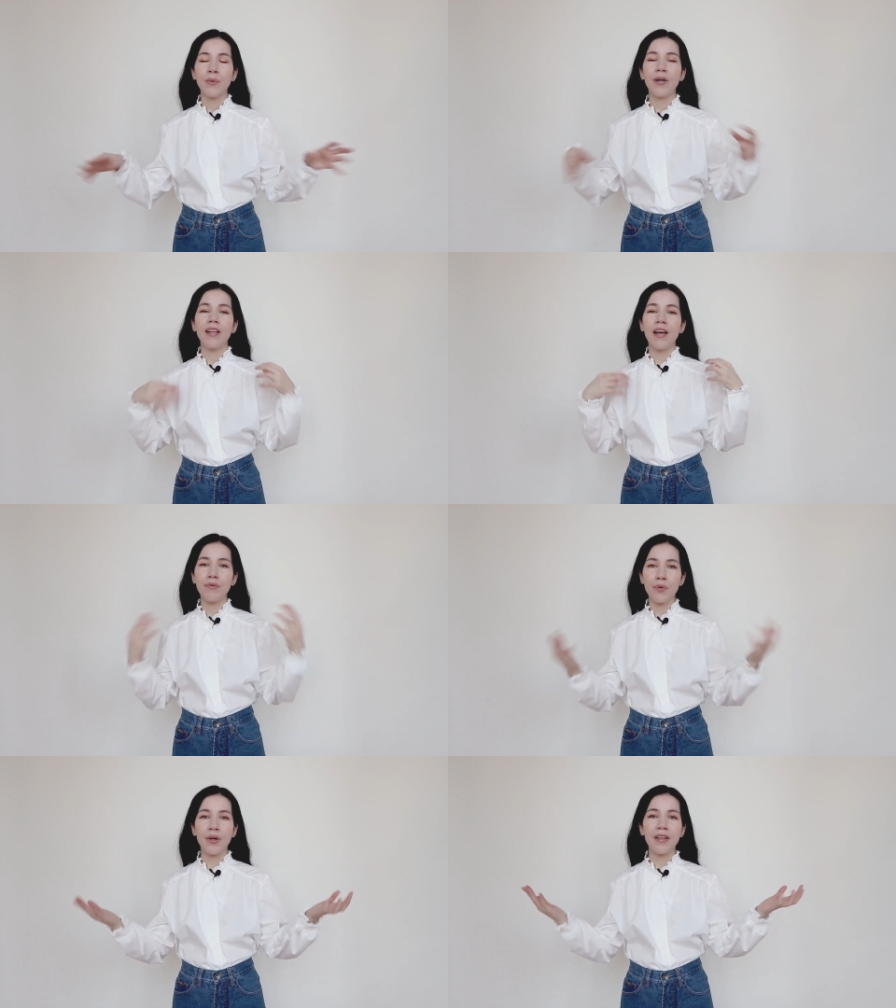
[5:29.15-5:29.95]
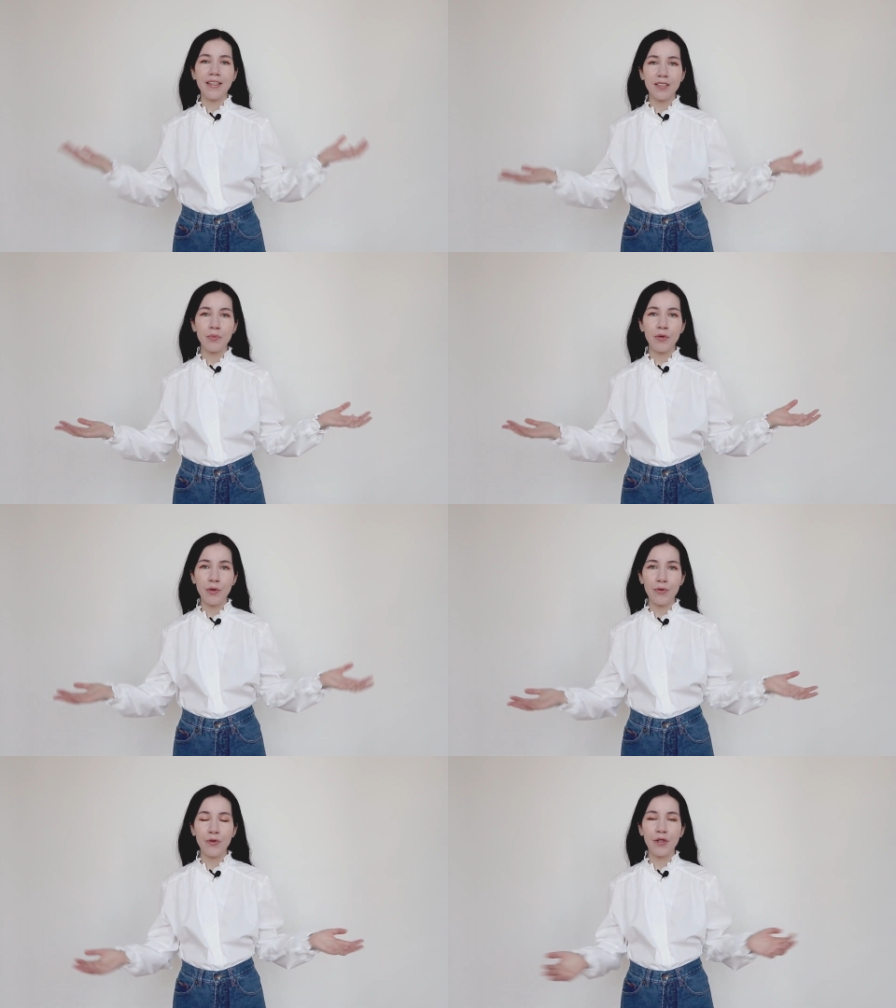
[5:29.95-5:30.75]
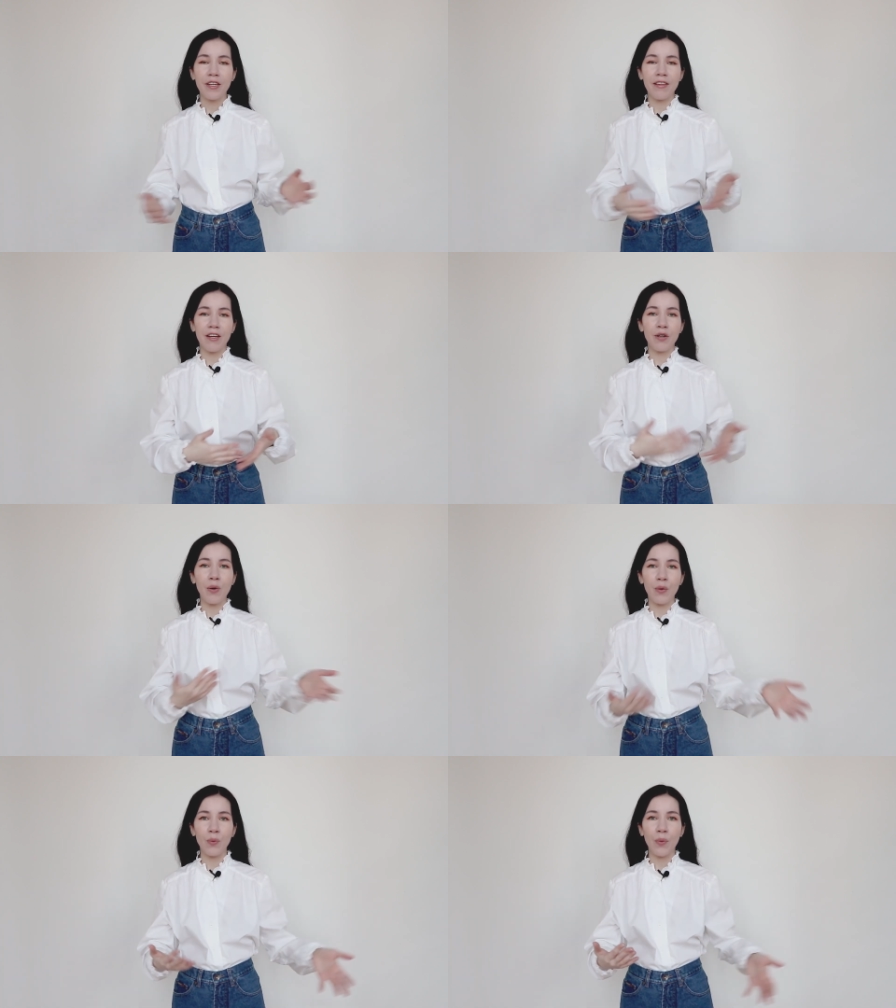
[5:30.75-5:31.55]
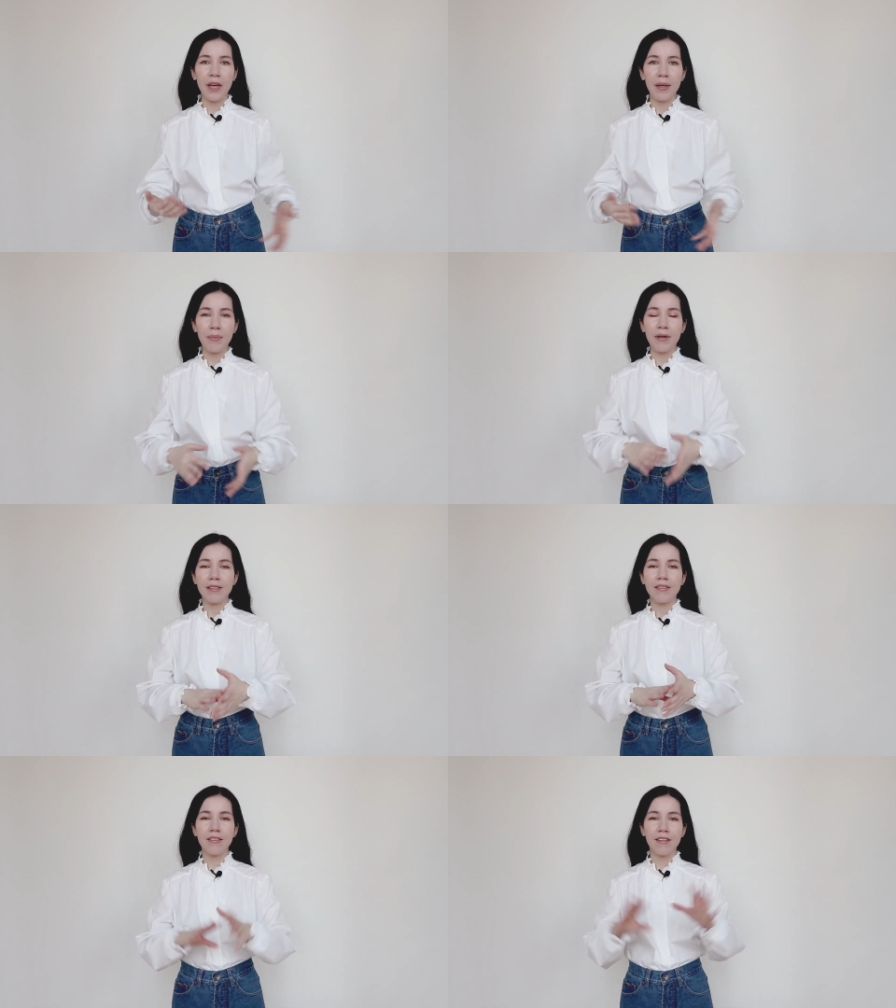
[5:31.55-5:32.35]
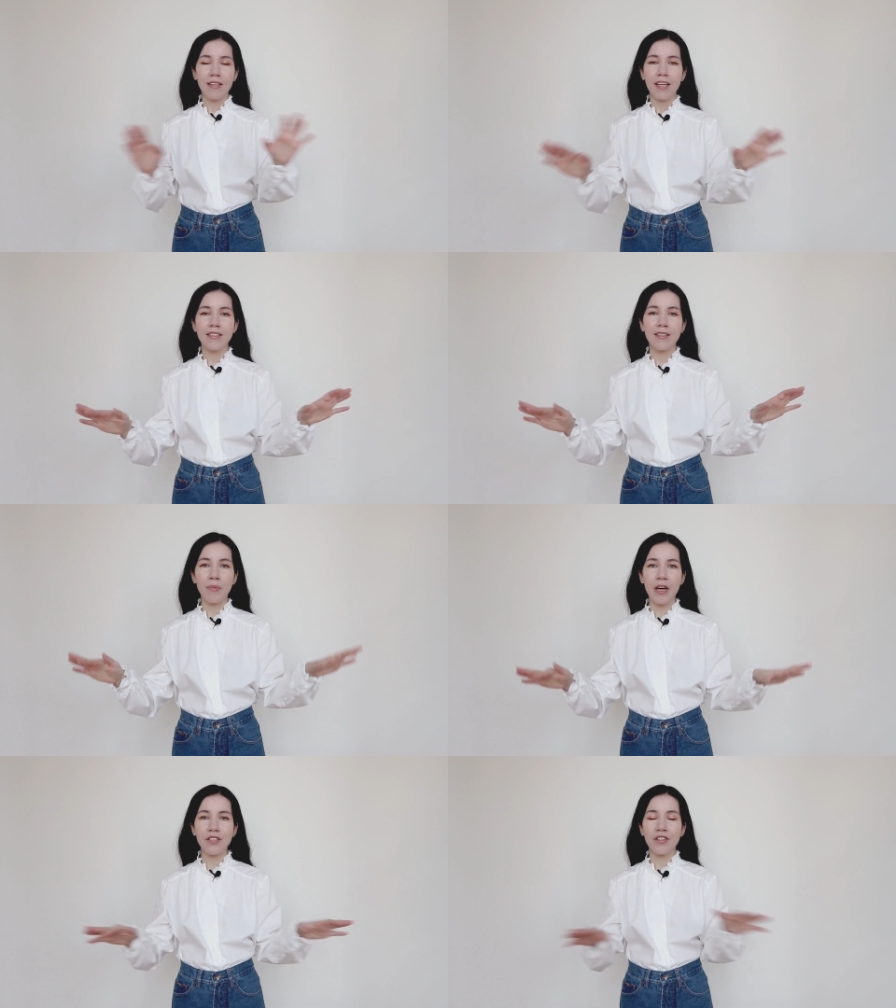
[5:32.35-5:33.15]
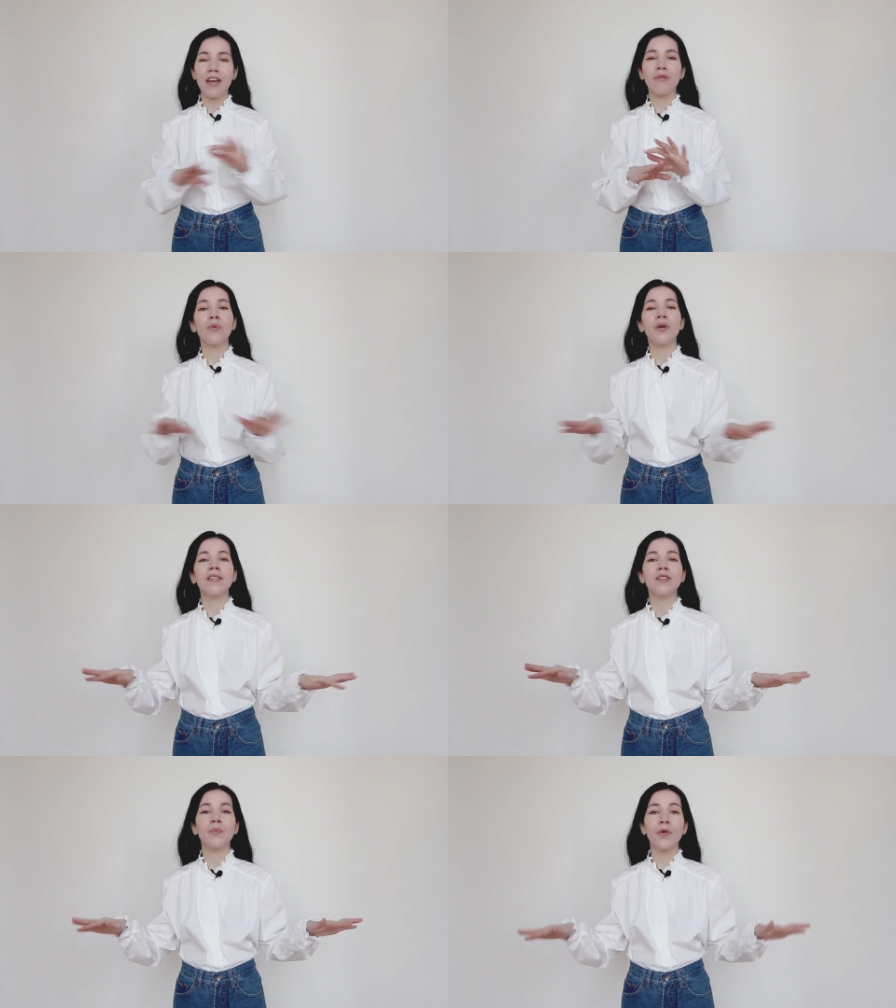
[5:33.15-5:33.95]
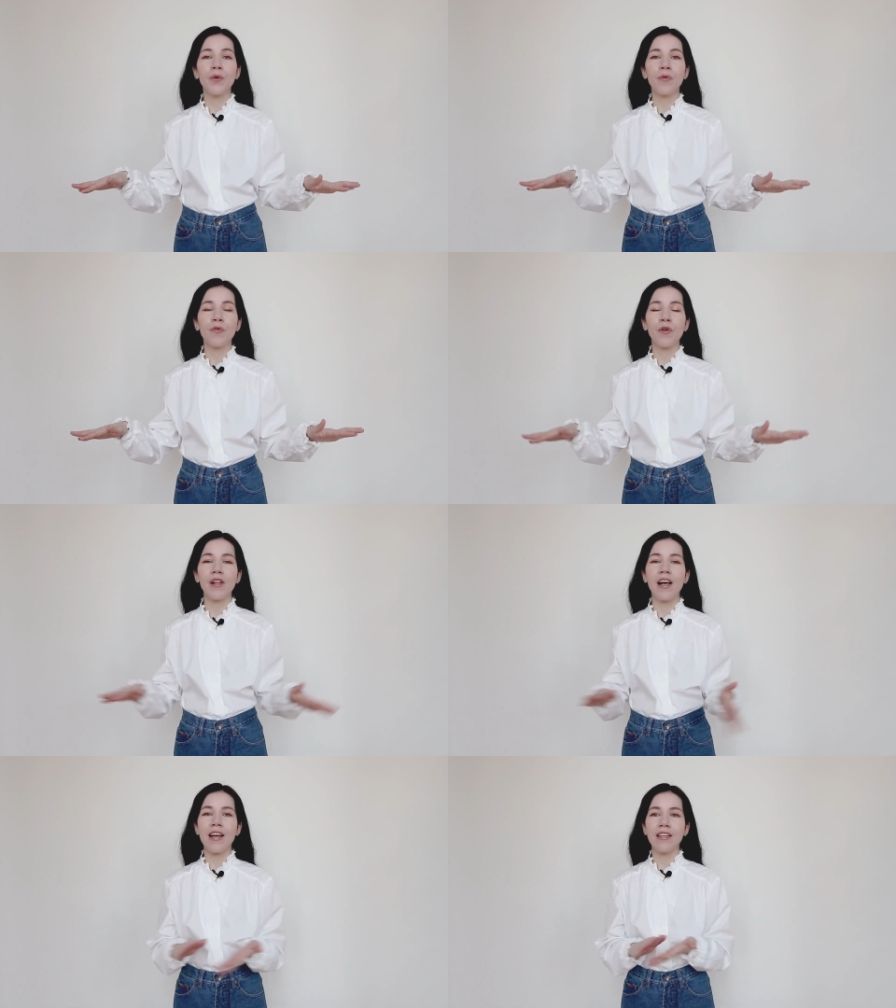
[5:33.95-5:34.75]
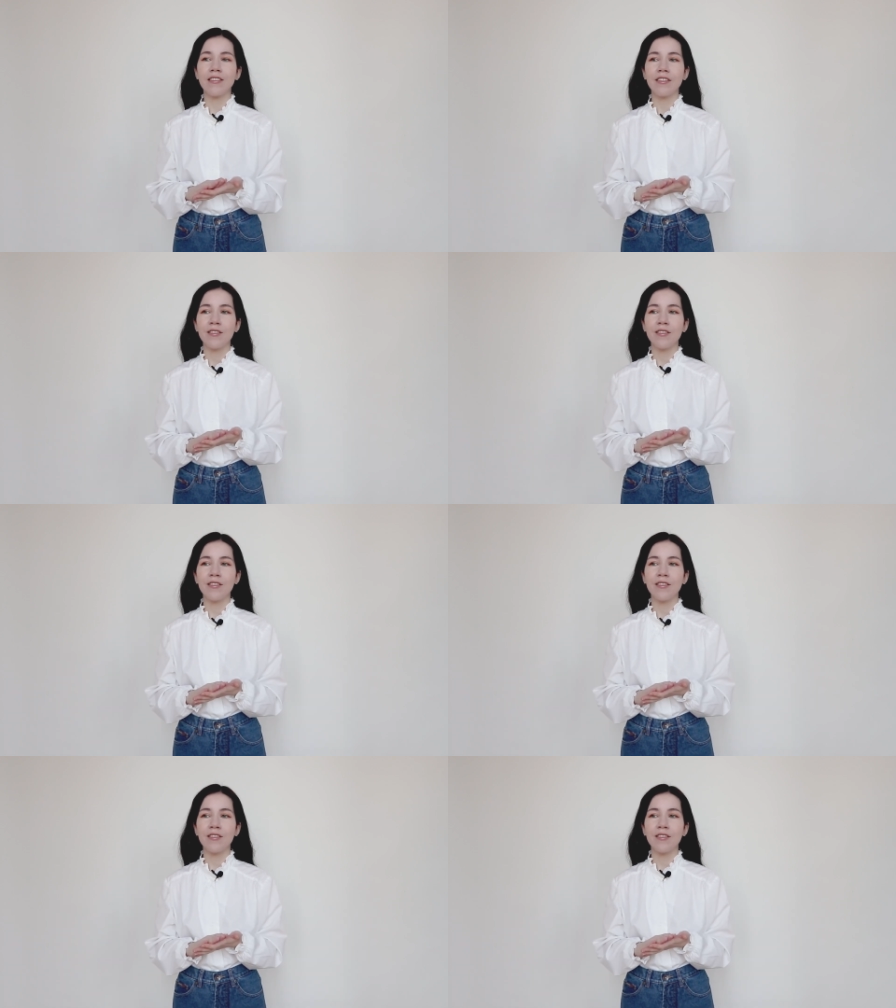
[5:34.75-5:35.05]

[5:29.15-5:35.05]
well, everyone is beautiful in their own way, but let's imagine everyone is beautiful, and